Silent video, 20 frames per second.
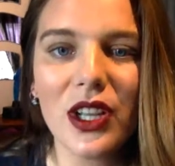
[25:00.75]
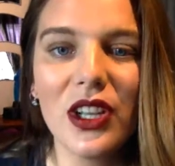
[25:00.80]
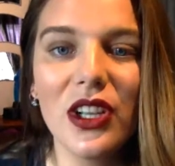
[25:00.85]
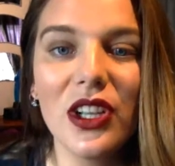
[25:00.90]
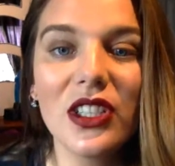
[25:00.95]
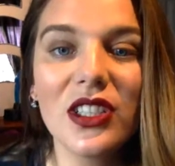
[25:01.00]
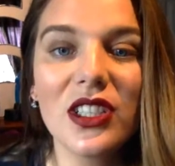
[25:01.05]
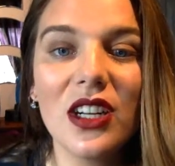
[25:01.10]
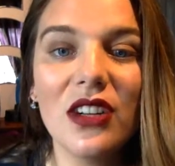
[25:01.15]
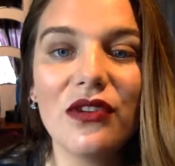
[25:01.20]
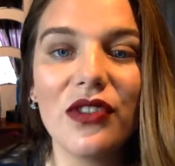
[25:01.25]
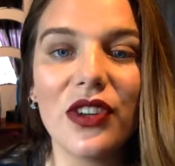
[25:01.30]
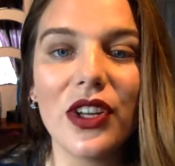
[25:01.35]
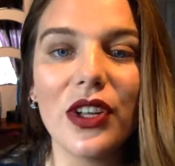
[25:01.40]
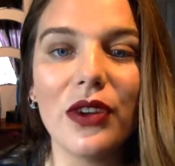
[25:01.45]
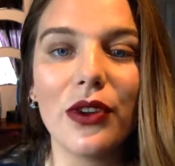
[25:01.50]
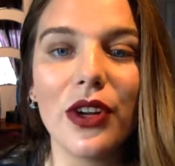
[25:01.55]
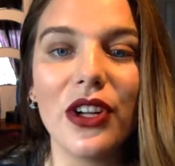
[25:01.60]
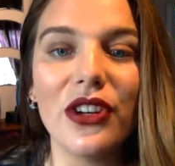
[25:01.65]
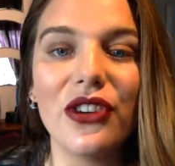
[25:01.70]
Looks kind of
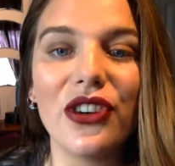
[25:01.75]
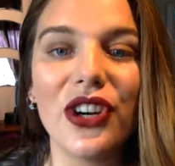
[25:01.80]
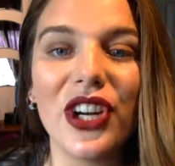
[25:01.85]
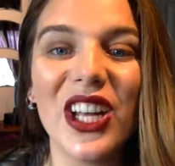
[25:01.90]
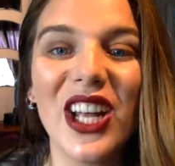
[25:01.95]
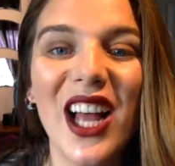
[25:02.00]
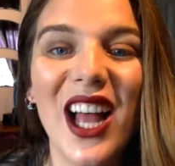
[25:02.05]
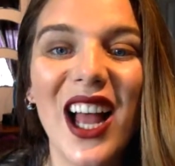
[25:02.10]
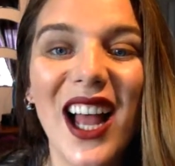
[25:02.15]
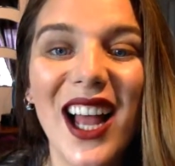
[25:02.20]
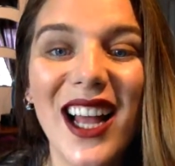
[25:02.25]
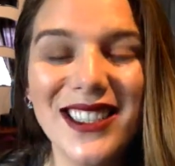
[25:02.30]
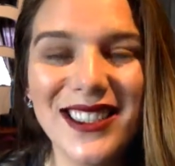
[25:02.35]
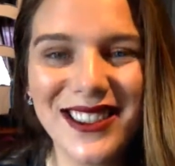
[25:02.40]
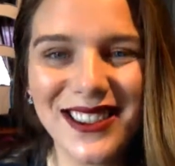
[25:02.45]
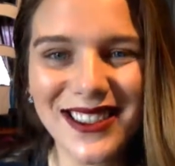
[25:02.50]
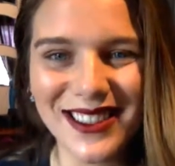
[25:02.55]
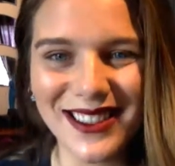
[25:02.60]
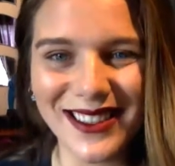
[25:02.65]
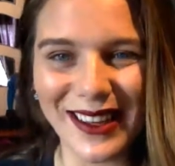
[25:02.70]
funny when I drink.
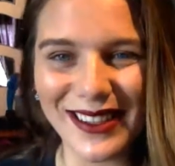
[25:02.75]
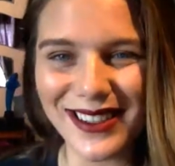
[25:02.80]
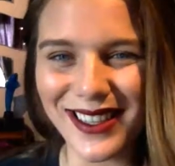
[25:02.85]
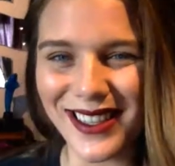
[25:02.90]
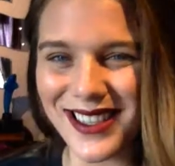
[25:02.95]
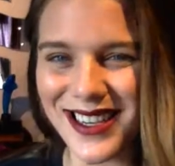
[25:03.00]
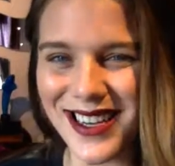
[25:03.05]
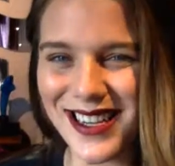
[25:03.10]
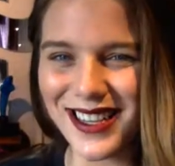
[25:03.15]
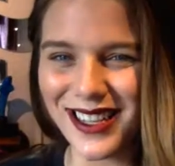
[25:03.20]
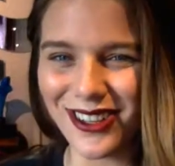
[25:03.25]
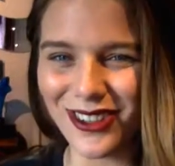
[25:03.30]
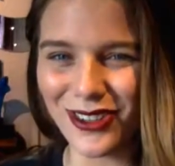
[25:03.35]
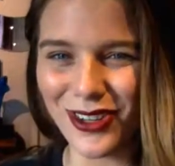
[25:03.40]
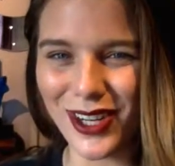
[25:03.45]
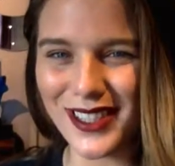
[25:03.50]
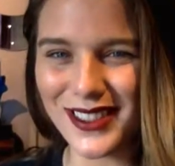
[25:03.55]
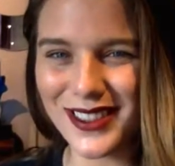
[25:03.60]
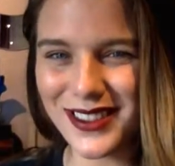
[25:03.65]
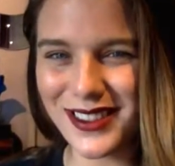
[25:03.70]
Makes my teeth look
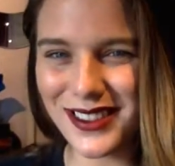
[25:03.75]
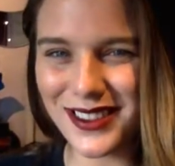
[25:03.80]
white.